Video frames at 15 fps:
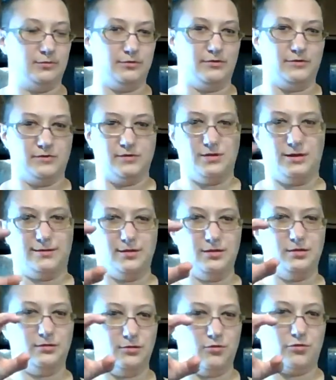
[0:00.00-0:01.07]
Those are like the
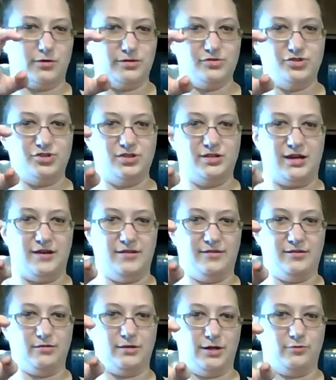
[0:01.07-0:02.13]
little orange guys
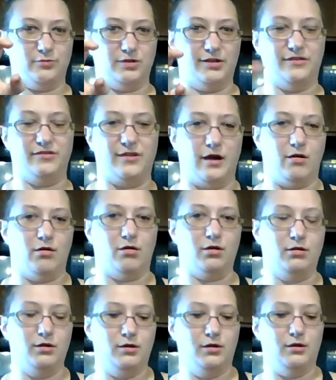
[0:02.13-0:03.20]
that are like really
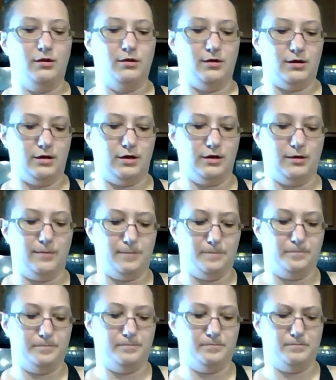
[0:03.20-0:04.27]
sour. Um,
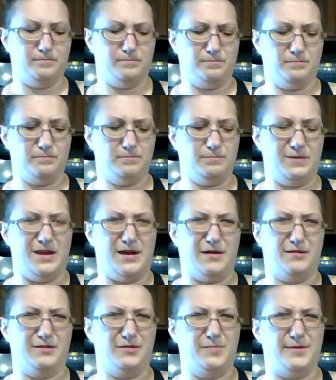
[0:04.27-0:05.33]
yeah,
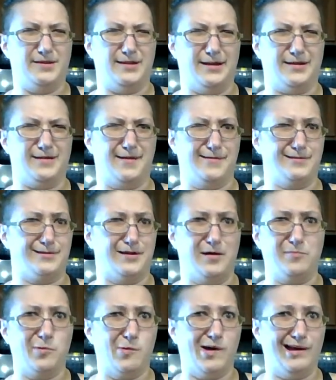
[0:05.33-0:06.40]
a little bit of like
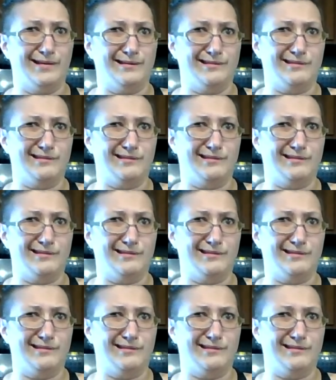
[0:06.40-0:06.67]
kumquat.